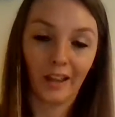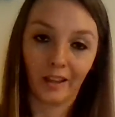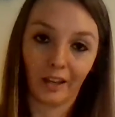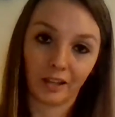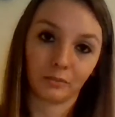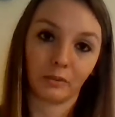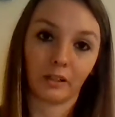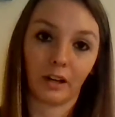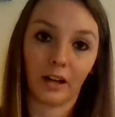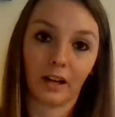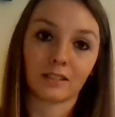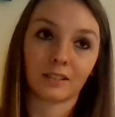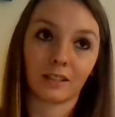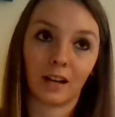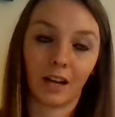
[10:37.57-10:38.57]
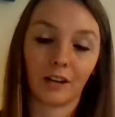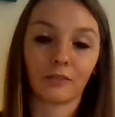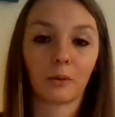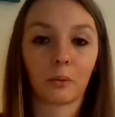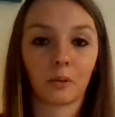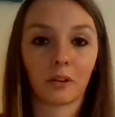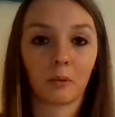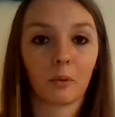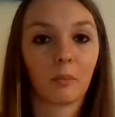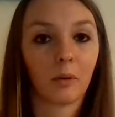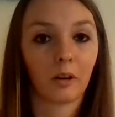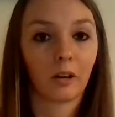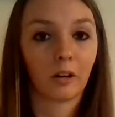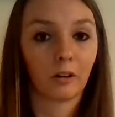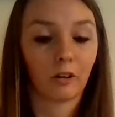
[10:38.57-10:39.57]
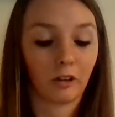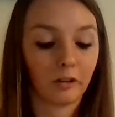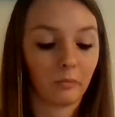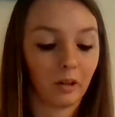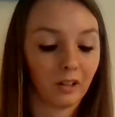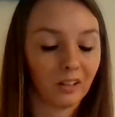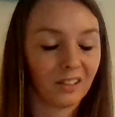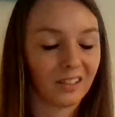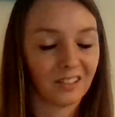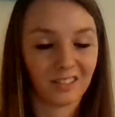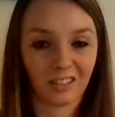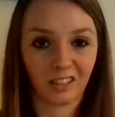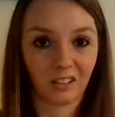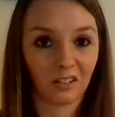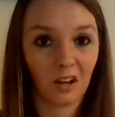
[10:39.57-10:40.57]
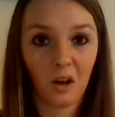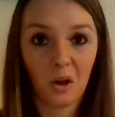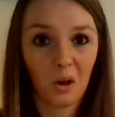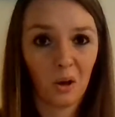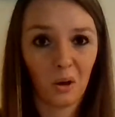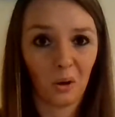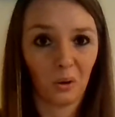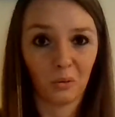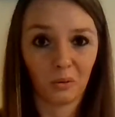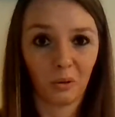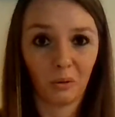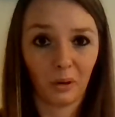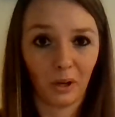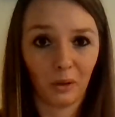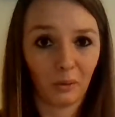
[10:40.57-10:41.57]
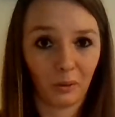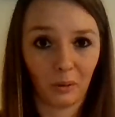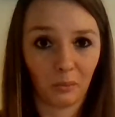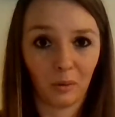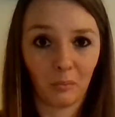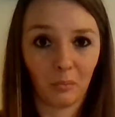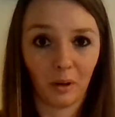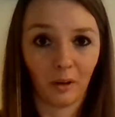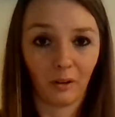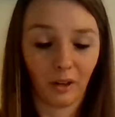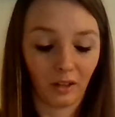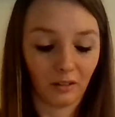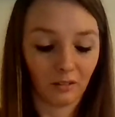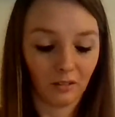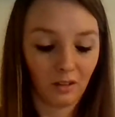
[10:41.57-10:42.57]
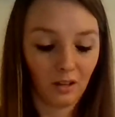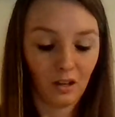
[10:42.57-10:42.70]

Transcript: Last week I asked a guy if he wanted to be buried or cremated, and he said, "Oh no, I don't want to be buried.